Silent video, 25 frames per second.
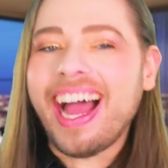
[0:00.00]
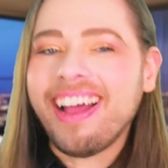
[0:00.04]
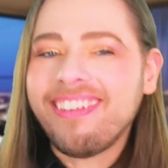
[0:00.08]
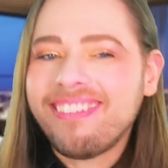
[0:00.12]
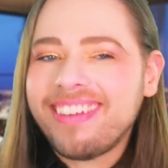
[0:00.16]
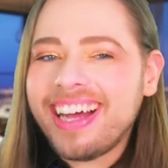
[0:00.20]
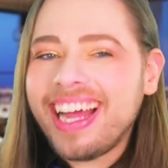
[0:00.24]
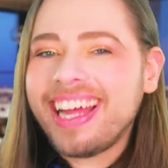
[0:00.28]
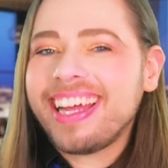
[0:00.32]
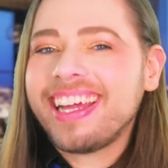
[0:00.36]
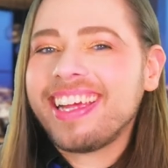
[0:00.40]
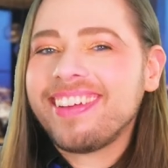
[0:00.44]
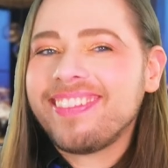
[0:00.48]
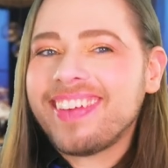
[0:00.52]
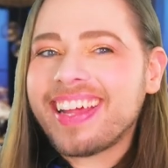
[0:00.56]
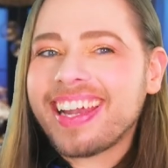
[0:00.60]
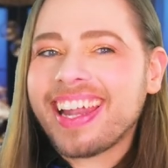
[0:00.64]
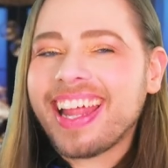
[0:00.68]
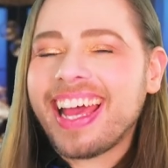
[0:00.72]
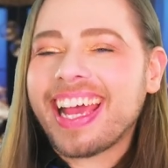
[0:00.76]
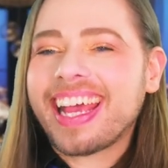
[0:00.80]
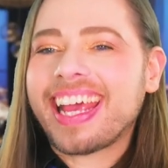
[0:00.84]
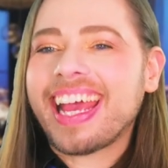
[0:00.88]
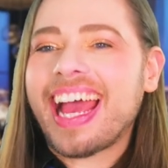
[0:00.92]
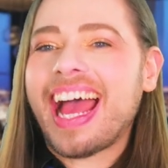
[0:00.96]
I might even
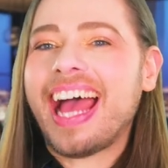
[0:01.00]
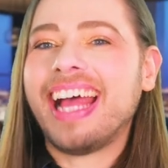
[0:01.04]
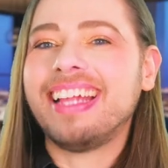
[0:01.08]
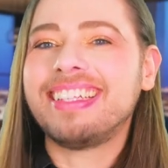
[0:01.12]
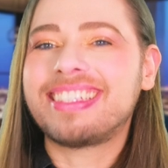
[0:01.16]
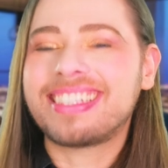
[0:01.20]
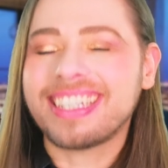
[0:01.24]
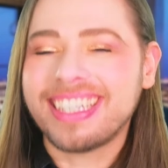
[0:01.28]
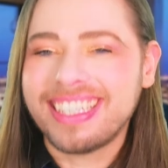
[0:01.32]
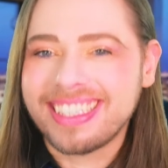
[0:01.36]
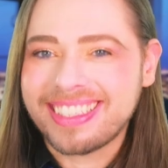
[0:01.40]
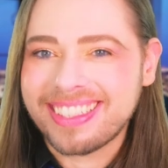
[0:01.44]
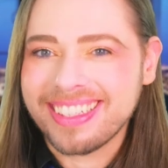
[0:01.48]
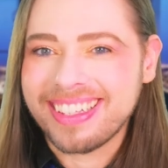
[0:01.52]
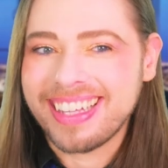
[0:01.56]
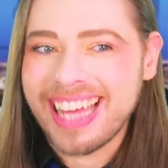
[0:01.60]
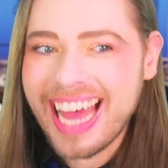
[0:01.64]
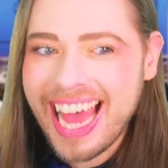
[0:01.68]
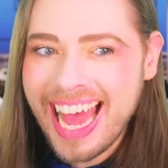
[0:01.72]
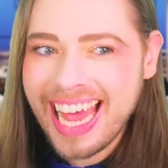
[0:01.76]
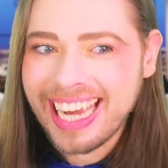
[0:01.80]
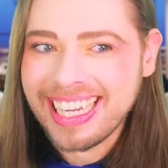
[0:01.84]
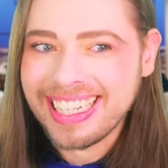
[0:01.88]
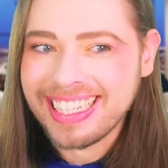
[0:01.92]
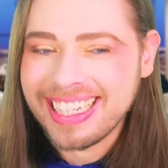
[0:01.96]
like answer to
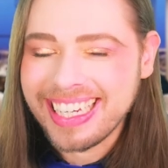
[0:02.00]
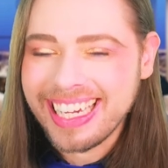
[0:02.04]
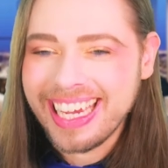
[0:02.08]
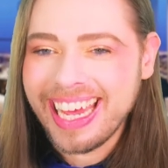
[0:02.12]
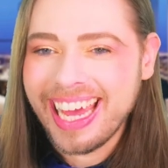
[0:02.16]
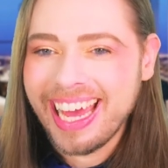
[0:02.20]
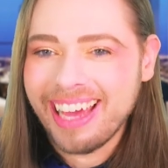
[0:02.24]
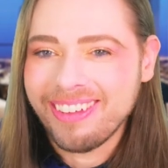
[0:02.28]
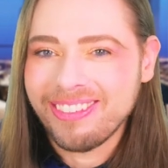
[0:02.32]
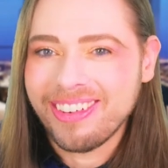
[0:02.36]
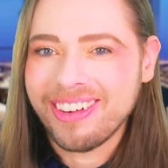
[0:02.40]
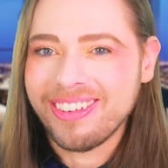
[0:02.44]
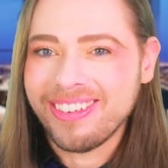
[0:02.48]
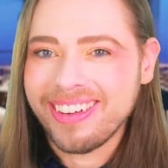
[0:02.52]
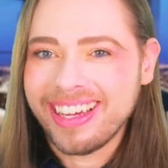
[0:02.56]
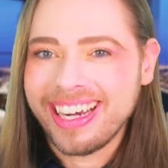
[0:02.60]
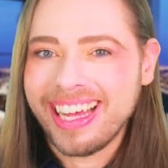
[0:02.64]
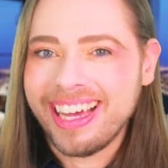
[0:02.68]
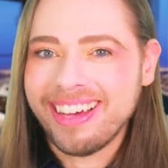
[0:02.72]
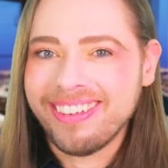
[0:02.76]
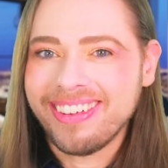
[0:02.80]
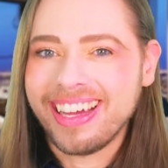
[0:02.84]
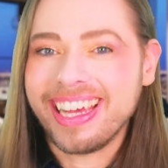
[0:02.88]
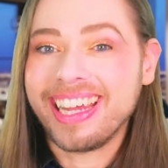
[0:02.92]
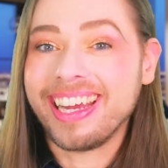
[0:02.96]
that DM or
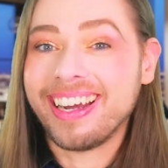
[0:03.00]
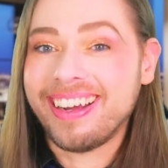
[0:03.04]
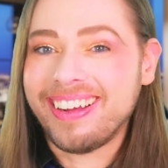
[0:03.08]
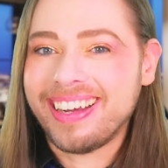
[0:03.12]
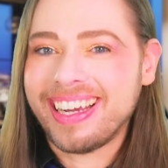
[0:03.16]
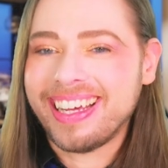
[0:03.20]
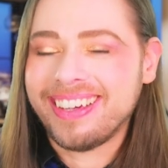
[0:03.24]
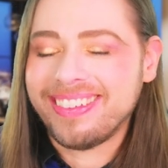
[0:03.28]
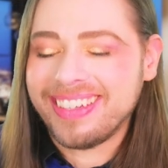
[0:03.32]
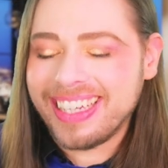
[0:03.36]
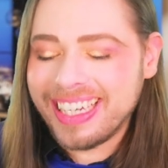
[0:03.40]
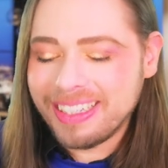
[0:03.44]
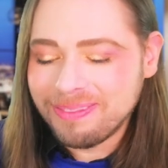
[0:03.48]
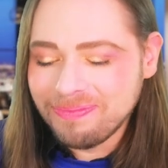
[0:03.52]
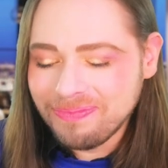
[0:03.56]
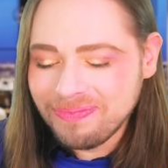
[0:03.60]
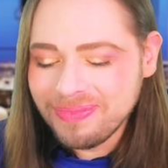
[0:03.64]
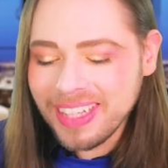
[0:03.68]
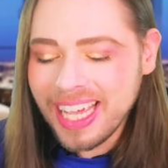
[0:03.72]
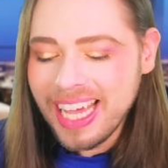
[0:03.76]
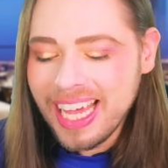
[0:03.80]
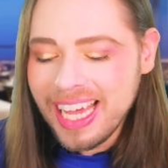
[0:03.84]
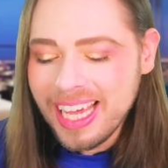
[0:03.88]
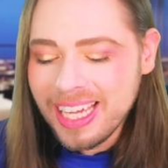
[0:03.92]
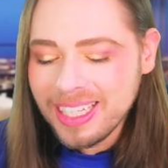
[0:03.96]
whatever. You know what I mean?
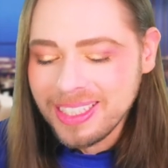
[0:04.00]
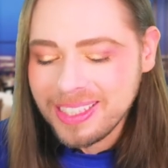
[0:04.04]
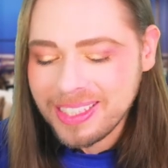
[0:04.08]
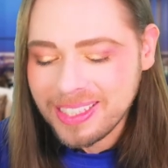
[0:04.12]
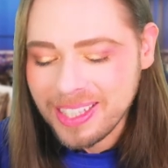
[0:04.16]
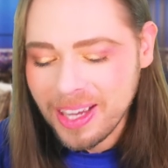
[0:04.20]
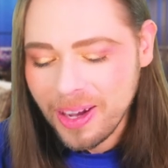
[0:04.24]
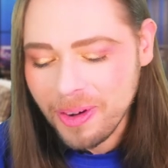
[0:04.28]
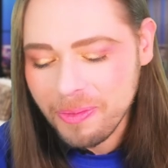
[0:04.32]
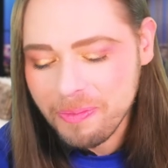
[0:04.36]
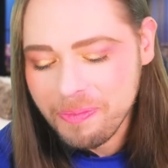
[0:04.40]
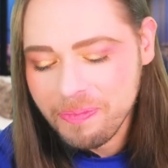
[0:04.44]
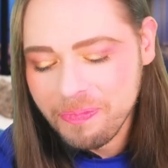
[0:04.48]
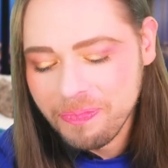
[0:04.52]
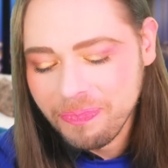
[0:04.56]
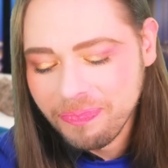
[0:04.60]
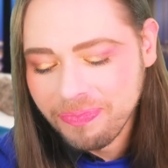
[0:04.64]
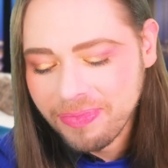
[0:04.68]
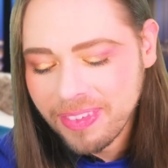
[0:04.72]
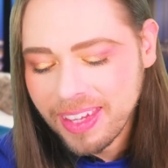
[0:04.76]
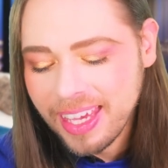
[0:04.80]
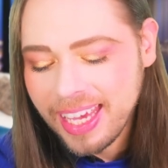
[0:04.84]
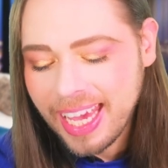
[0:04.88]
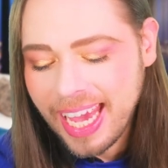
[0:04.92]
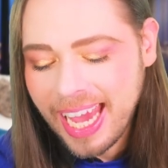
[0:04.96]
So,
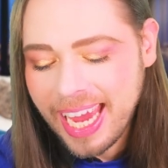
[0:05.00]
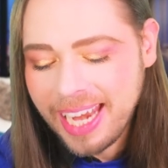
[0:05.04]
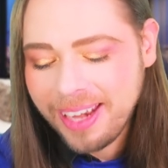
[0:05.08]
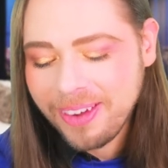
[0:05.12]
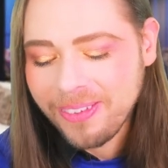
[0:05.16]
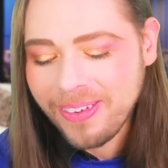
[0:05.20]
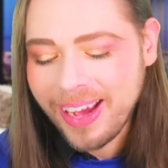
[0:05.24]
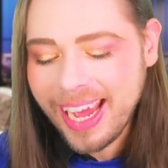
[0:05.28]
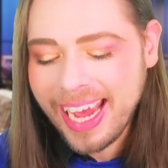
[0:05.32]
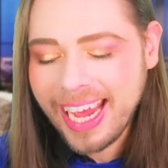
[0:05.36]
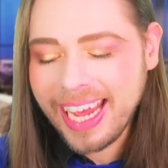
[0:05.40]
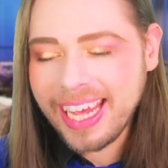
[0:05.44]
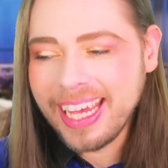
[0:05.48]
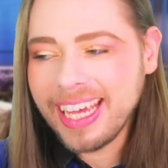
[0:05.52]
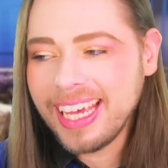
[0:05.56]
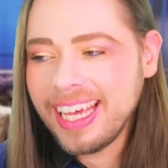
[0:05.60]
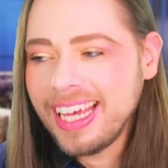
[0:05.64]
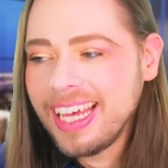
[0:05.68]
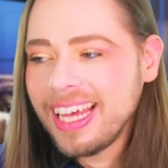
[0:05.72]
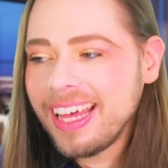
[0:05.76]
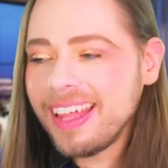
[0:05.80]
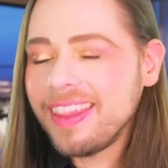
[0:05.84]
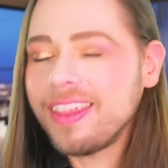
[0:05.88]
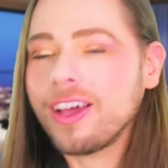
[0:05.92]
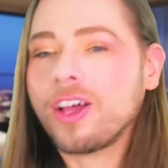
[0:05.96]
anyway,
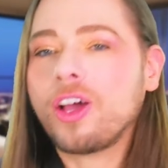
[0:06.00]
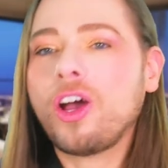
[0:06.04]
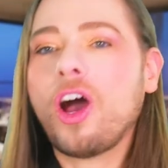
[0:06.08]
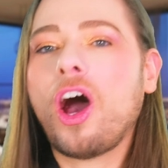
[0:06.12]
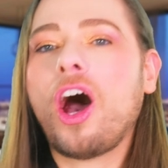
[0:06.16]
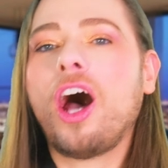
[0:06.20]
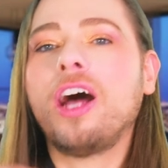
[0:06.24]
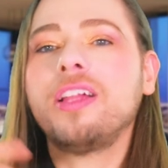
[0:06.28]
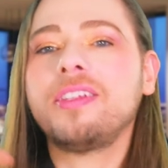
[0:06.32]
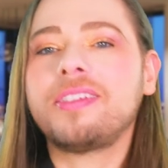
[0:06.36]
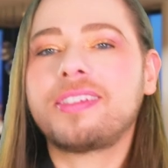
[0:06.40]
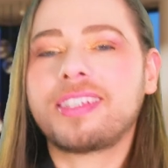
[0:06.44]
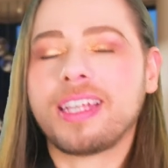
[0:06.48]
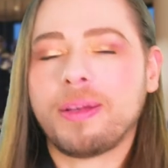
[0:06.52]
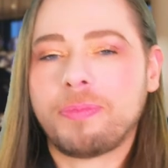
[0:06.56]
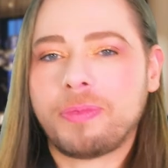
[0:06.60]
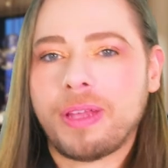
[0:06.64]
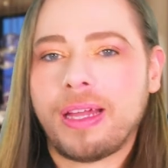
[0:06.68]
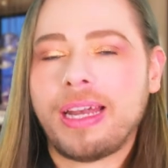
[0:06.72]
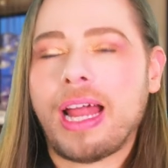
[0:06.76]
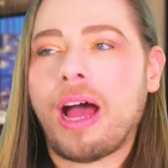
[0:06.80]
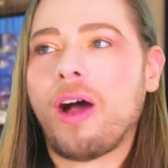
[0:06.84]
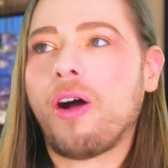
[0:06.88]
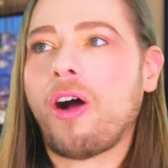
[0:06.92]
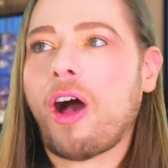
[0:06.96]
the concept,
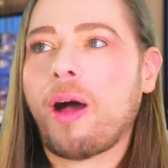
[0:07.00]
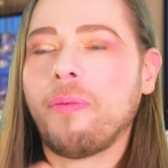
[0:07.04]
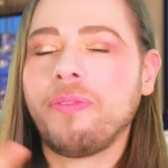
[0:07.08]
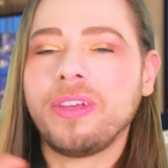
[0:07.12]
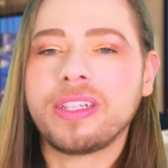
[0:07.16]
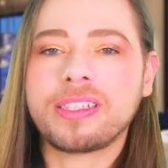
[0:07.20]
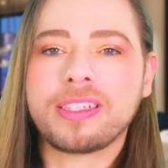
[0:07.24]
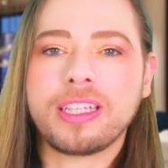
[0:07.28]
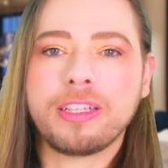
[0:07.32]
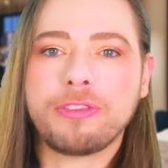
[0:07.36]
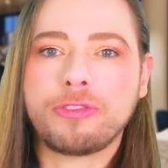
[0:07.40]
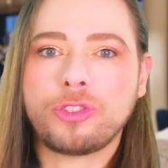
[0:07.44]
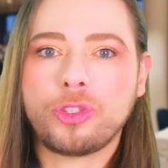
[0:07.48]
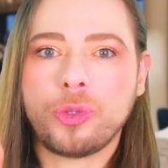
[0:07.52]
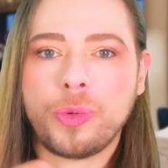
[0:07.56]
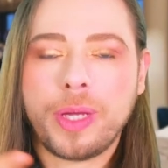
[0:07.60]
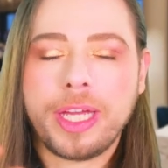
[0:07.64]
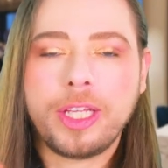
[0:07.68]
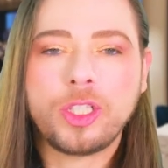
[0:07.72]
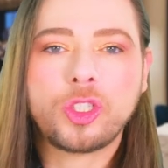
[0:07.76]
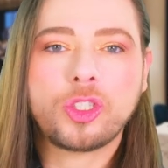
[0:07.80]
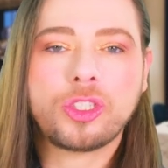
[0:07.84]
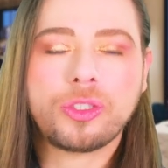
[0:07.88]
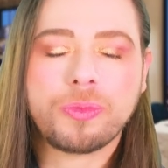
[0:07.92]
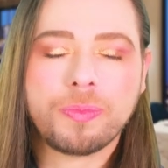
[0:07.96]
and now obviously to
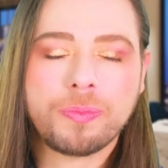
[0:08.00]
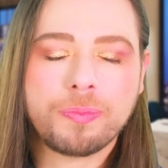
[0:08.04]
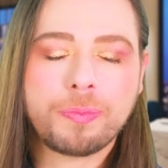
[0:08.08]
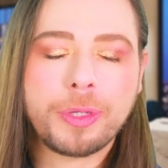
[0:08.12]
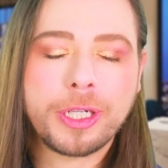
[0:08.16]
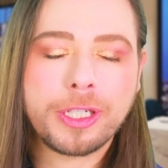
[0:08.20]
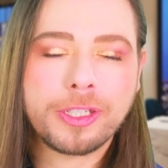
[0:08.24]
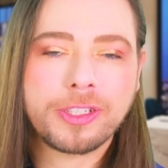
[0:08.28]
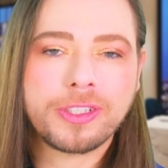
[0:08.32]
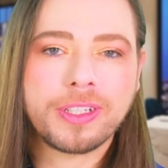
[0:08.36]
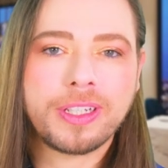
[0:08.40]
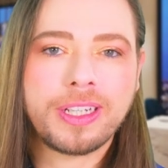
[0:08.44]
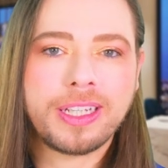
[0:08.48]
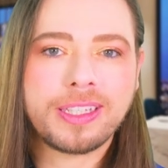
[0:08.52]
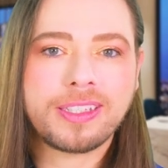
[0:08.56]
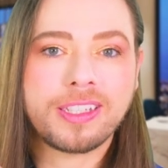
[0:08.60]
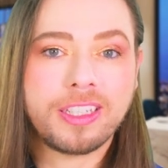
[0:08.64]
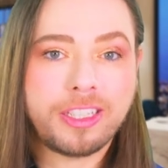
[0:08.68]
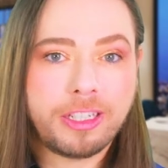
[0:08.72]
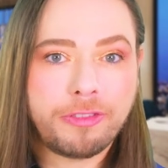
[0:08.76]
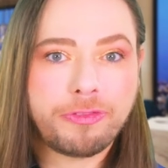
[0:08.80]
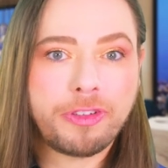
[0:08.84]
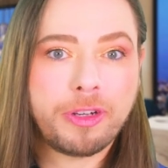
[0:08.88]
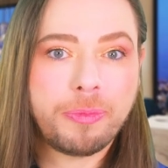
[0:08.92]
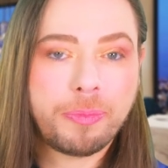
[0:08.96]
each person, it's a
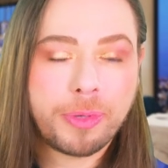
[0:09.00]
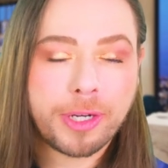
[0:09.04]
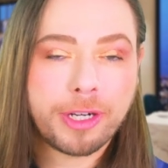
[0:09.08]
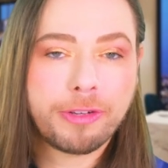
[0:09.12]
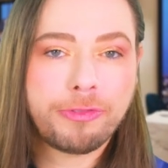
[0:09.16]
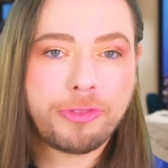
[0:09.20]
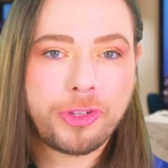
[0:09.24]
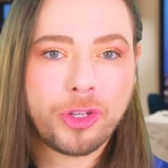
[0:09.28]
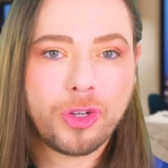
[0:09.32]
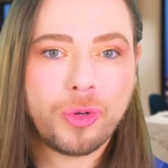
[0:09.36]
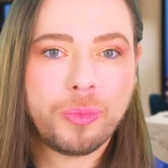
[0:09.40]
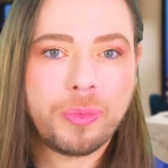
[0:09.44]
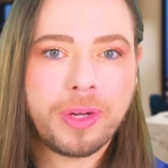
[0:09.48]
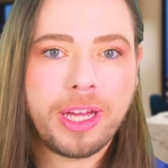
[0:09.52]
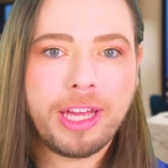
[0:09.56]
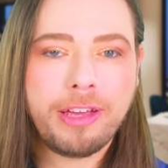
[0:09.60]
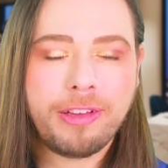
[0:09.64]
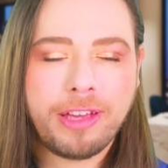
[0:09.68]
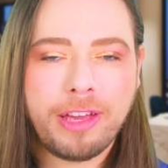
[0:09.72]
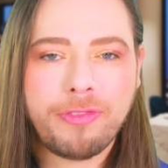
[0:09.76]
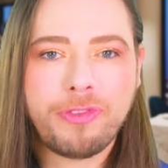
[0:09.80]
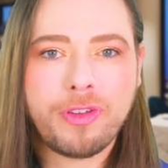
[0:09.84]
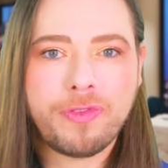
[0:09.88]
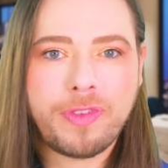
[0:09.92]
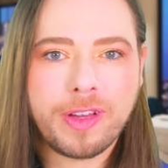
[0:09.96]
different perfume
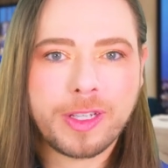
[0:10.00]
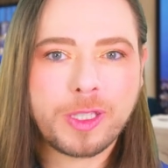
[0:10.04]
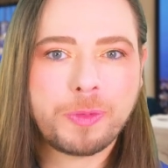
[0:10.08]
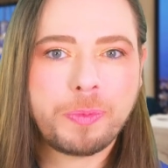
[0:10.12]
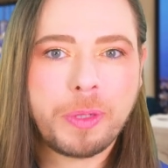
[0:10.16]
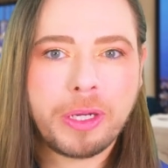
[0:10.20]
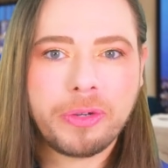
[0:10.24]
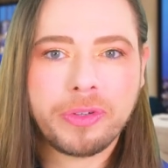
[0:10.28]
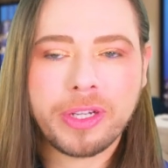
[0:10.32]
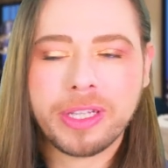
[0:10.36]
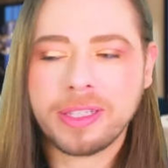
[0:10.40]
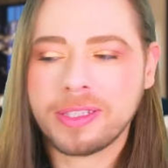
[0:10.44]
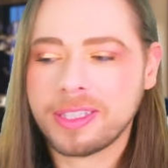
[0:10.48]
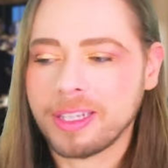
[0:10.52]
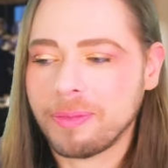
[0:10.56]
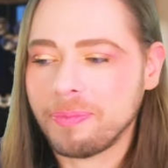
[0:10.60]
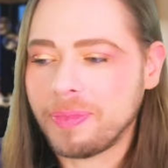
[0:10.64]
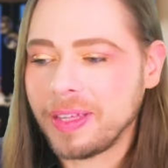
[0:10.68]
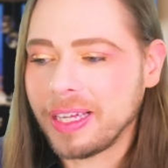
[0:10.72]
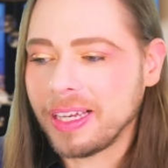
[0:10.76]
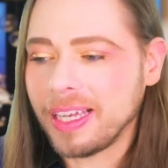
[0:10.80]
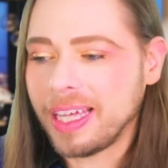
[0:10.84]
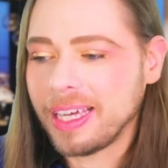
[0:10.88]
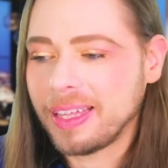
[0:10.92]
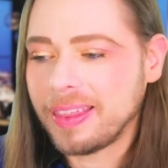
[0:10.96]
if you've experienced
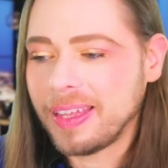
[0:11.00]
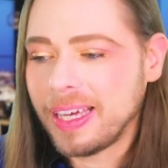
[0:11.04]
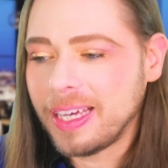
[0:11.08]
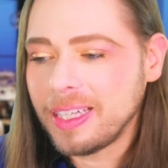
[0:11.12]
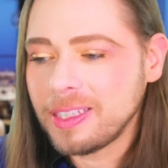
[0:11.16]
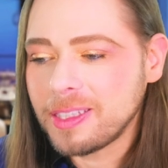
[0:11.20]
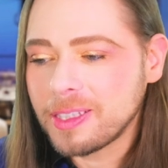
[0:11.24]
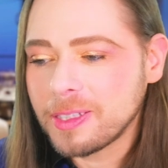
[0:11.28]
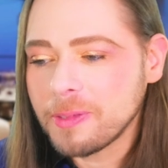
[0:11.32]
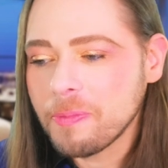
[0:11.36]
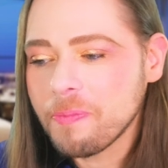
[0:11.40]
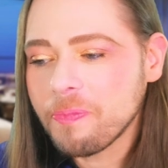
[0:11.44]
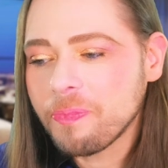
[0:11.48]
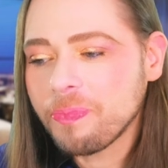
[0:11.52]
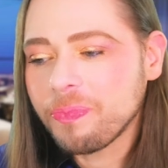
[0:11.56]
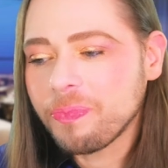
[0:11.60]
something like this.